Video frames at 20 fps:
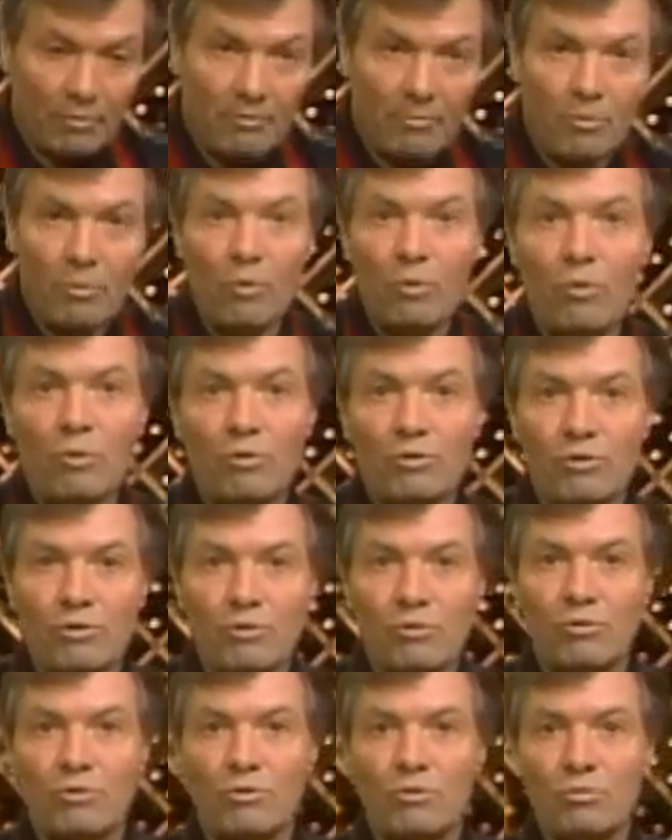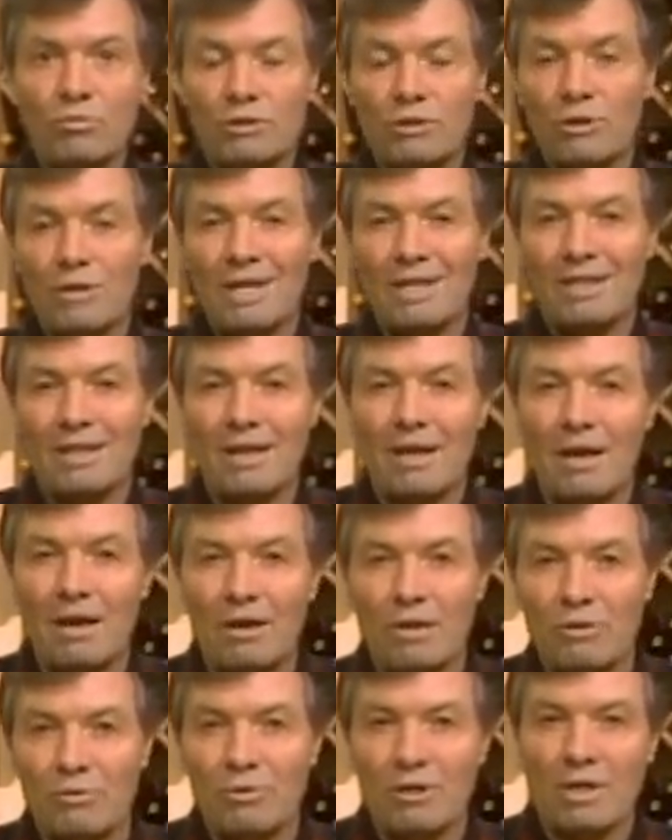of mold, you know, so that they
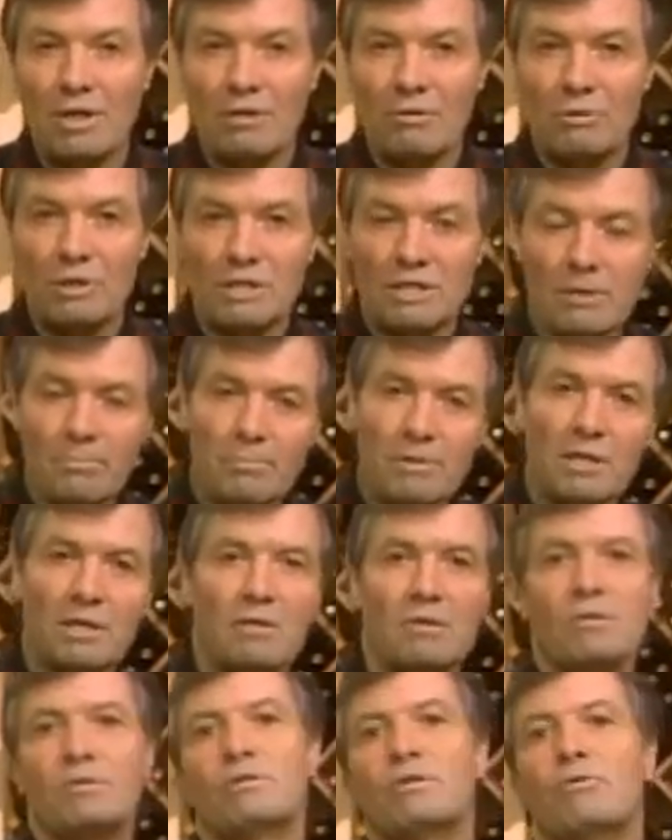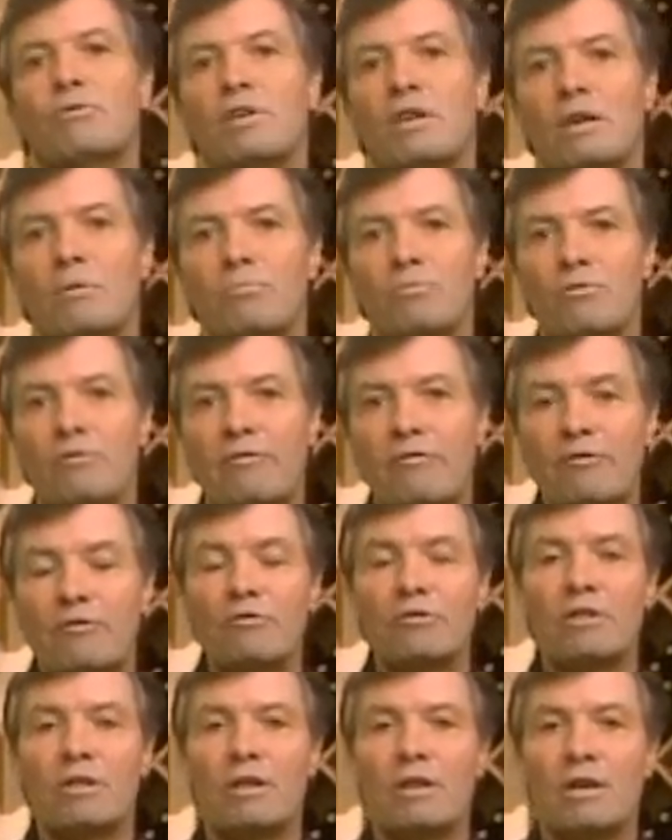are used as a receptacle. So you can put
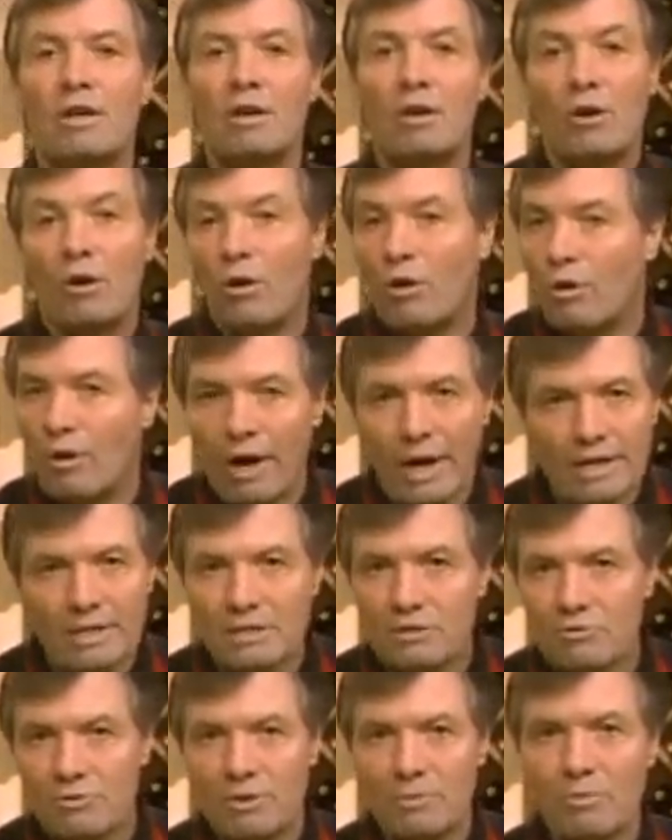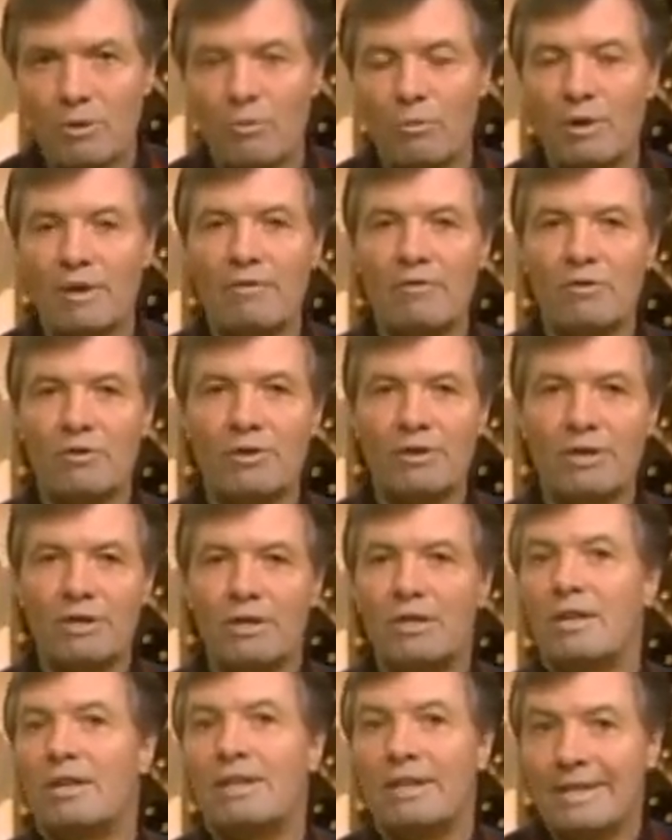fruit or ice cream or whatever
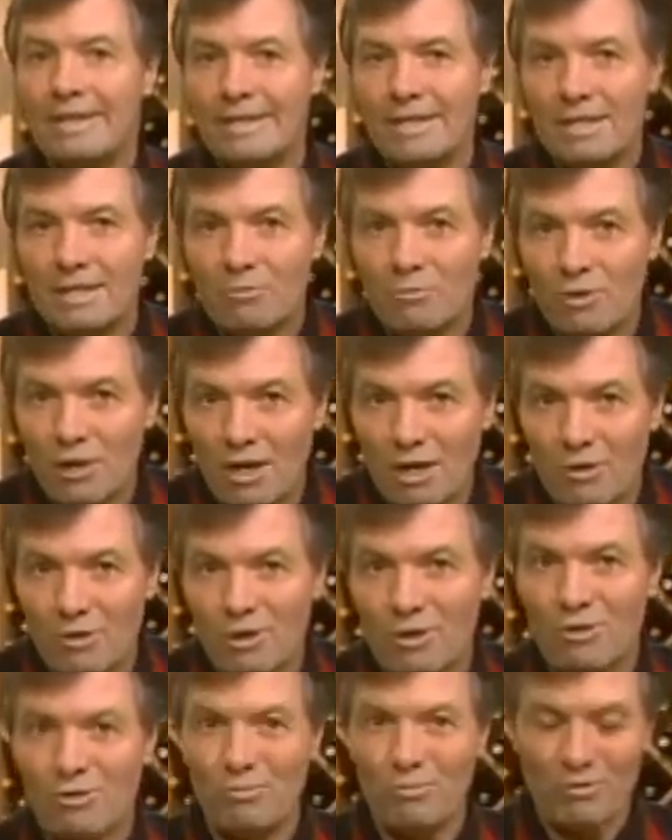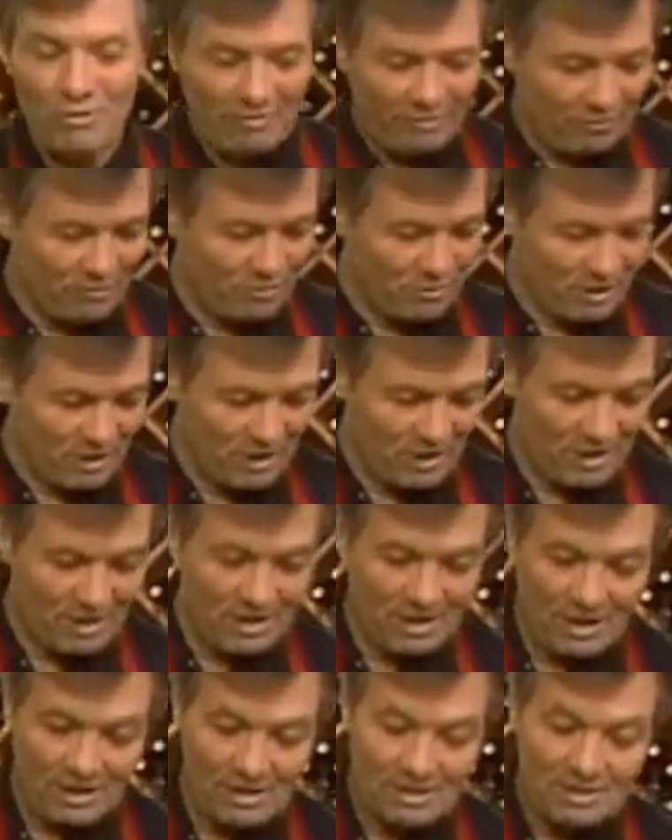in it. We are going to put fruit in
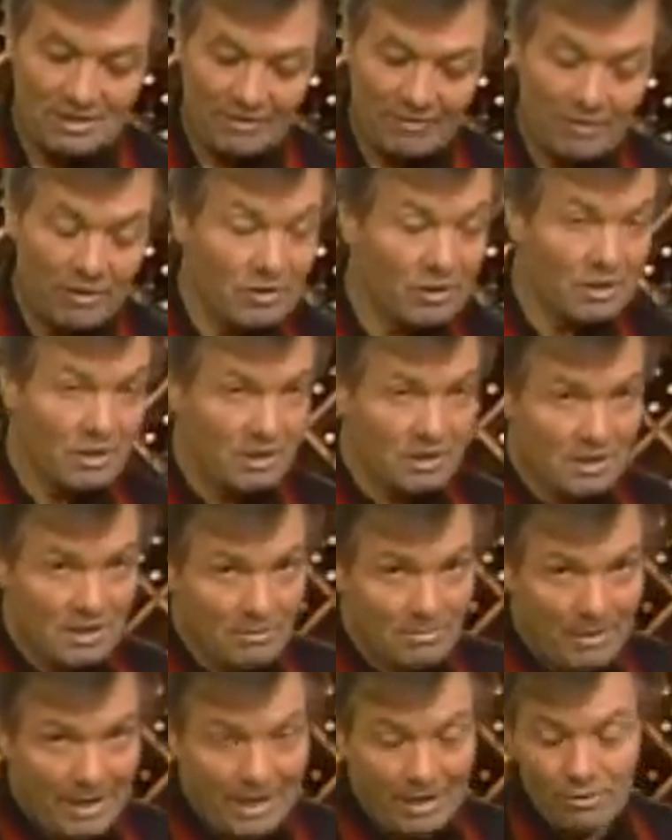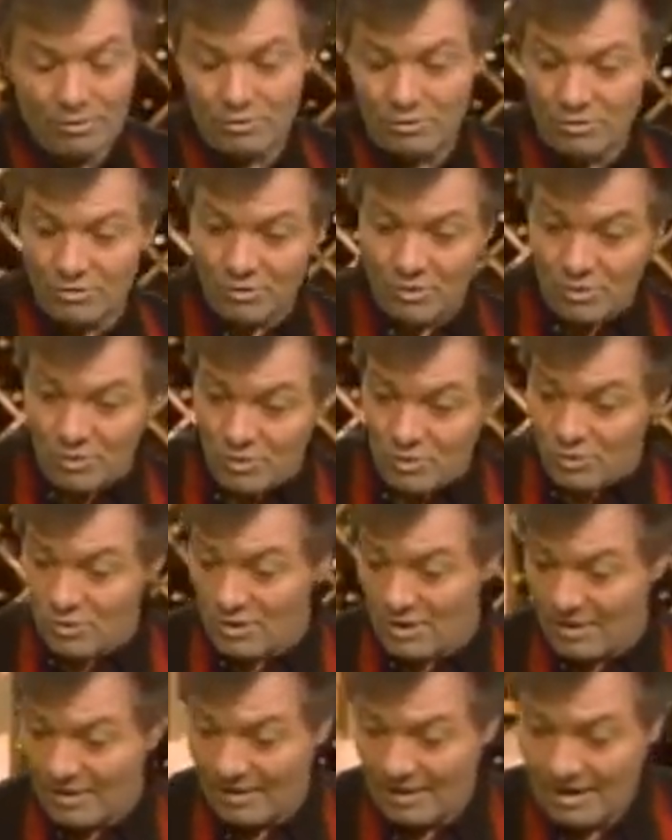it. And it's a very easy batter to do.
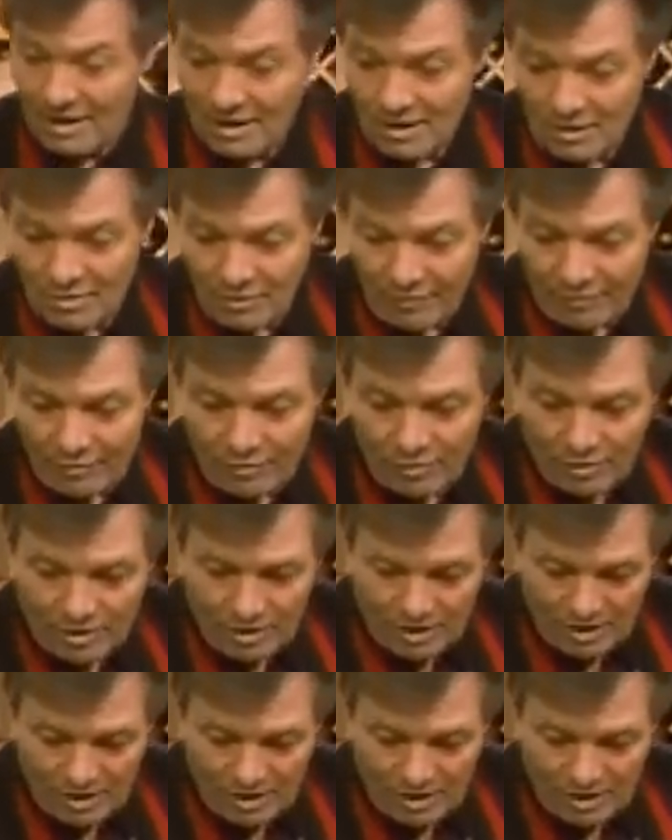The first